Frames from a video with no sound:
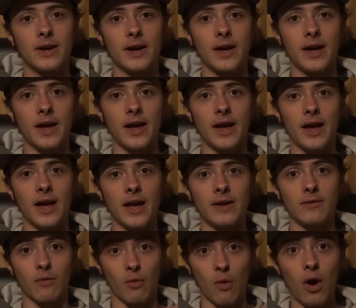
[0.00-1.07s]

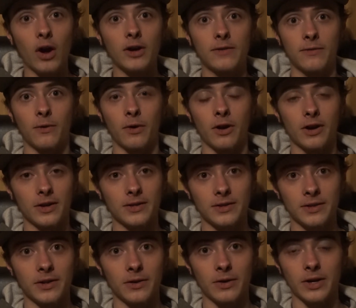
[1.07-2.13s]
and watch for it, because,
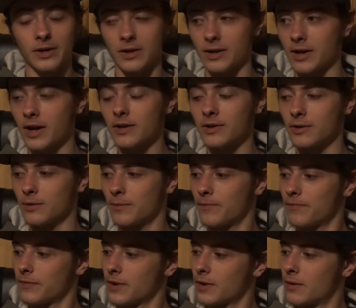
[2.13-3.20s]
you know, it could cut you.
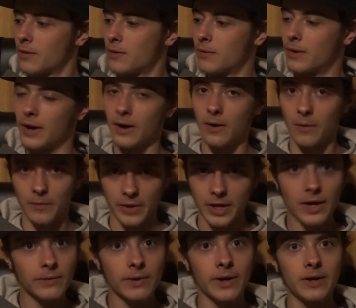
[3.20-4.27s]
Well, he
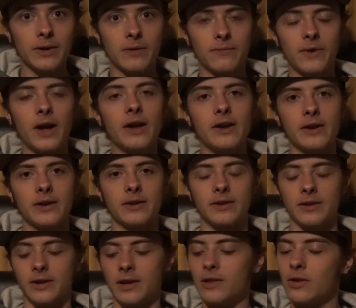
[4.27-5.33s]
never ended up finding it,
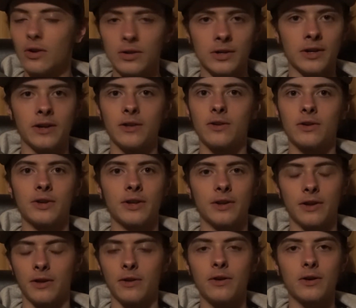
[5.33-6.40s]
and he looked and he looked and
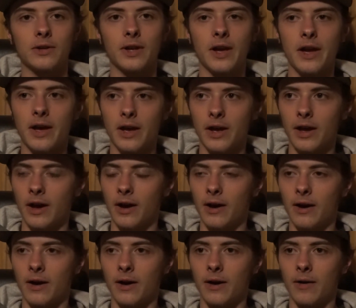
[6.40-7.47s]
he looked,
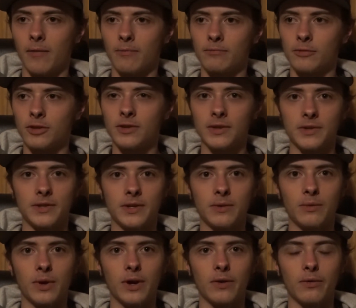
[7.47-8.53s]
just to see
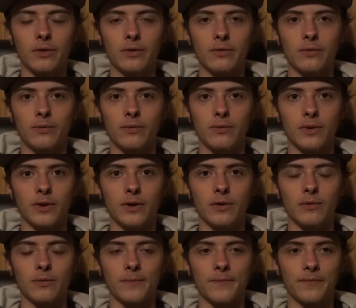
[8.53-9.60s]
where it would have, you
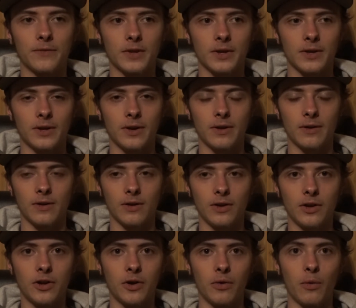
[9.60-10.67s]

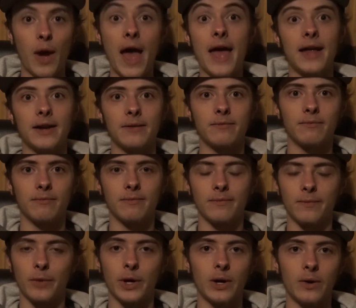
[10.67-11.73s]
know, went.
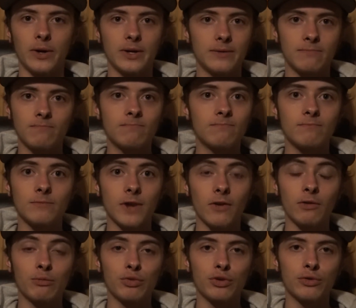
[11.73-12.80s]
Well, it
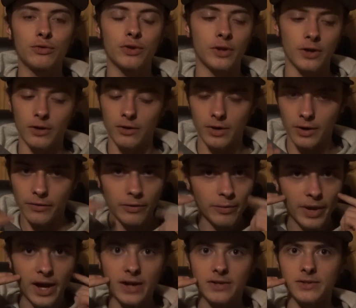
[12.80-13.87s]
never blew, never
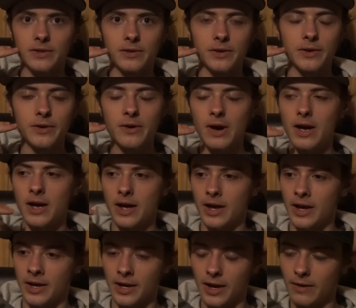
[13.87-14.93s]
passed through.
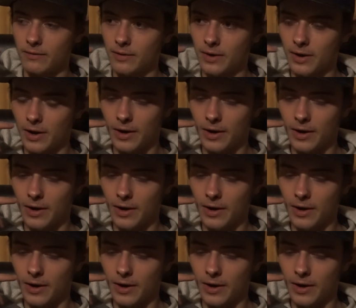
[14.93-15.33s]
It never